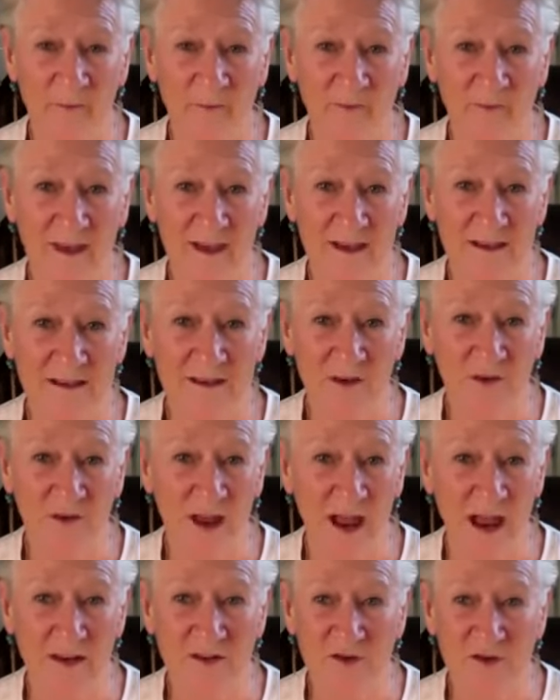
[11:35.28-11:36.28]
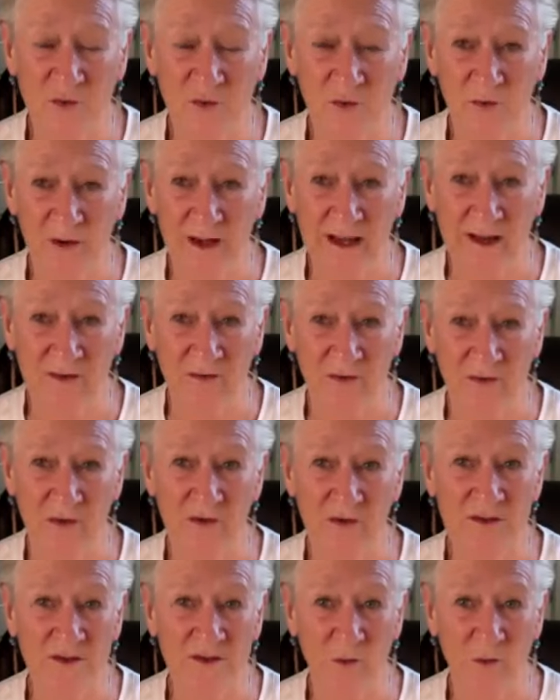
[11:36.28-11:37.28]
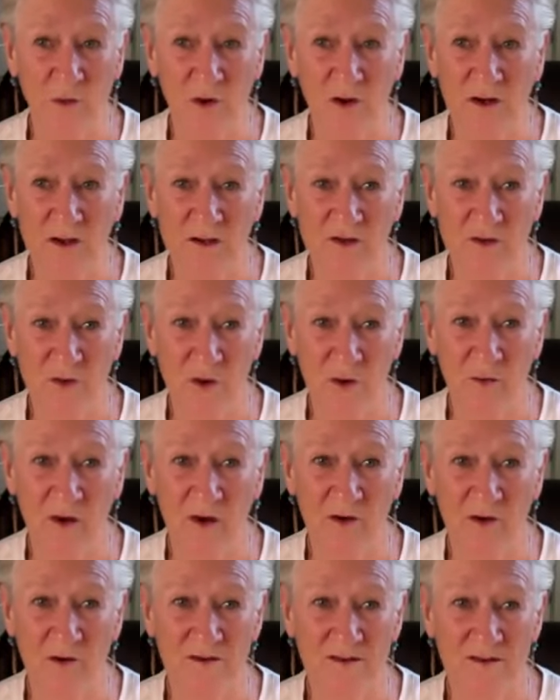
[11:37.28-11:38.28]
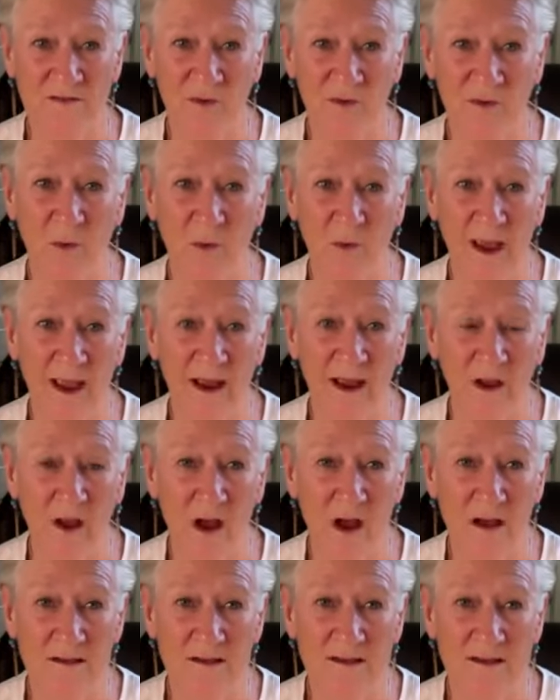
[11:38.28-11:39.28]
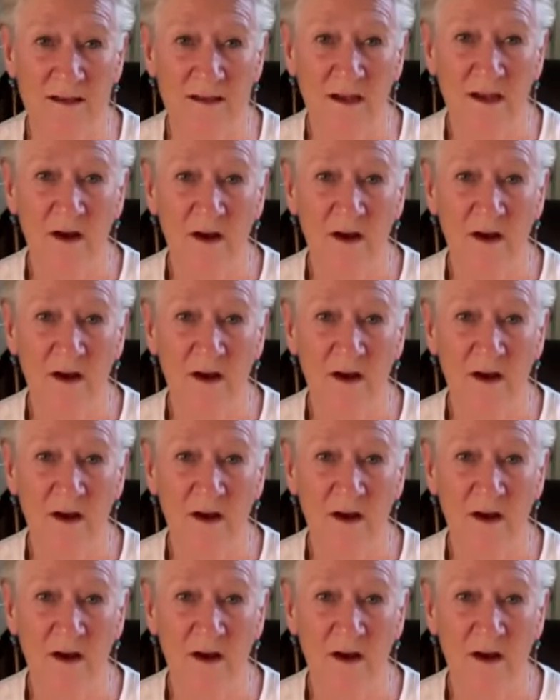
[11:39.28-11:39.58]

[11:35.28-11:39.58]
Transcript: these are natural relievers or contributors for weight loss,